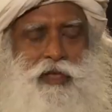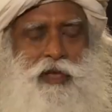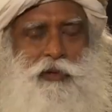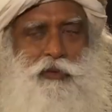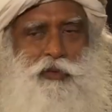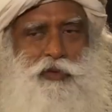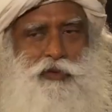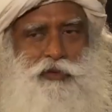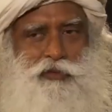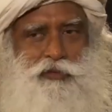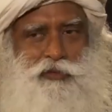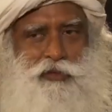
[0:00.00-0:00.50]
I
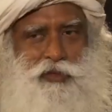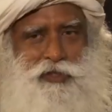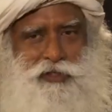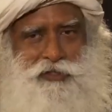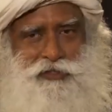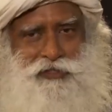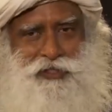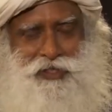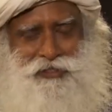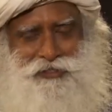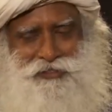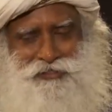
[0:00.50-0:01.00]
want you to
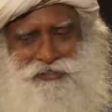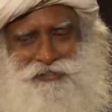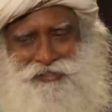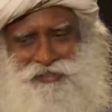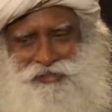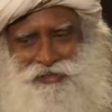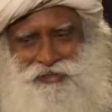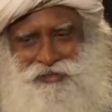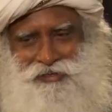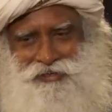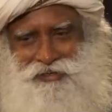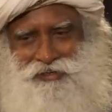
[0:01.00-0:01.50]
understand this
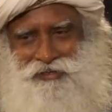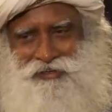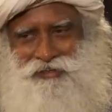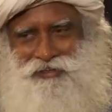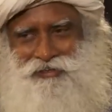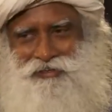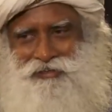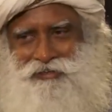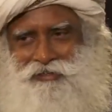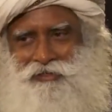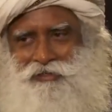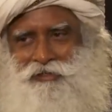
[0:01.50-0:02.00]
clearly.
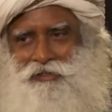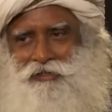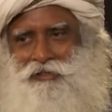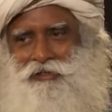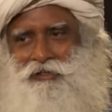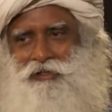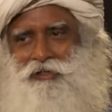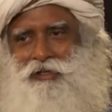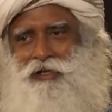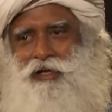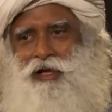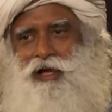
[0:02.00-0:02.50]

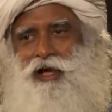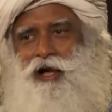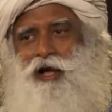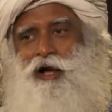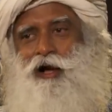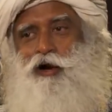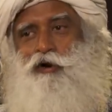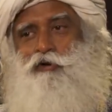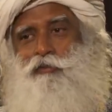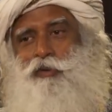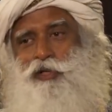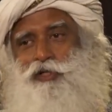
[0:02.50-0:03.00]

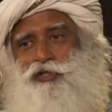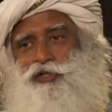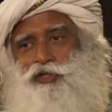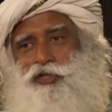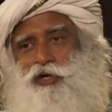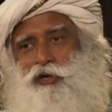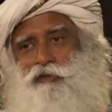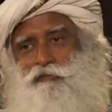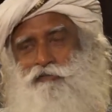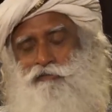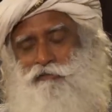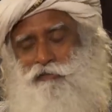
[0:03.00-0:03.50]
How much
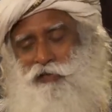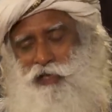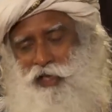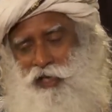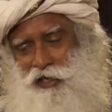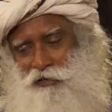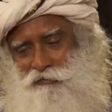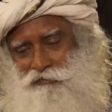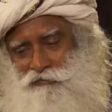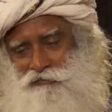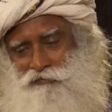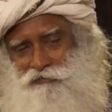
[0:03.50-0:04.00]
of
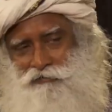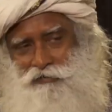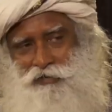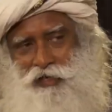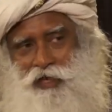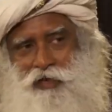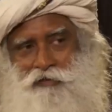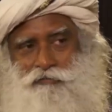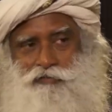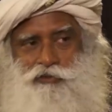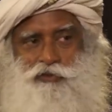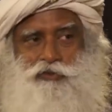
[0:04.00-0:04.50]
life
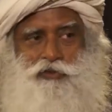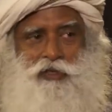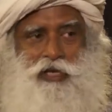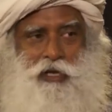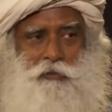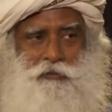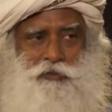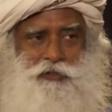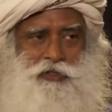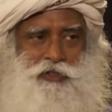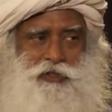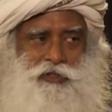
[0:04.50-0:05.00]
have you
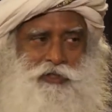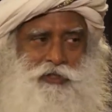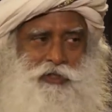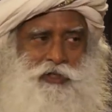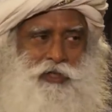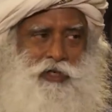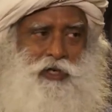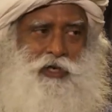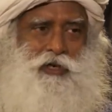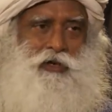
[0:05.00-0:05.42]
captured